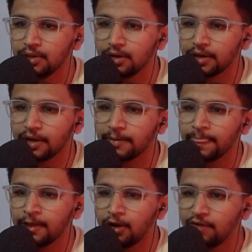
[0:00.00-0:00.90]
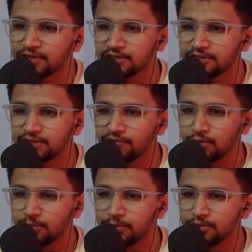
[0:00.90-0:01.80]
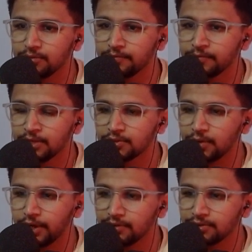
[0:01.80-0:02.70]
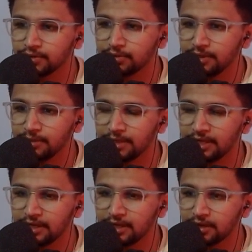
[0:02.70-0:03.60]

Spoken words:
Okay, after searching for Ubuntu, so it will show me many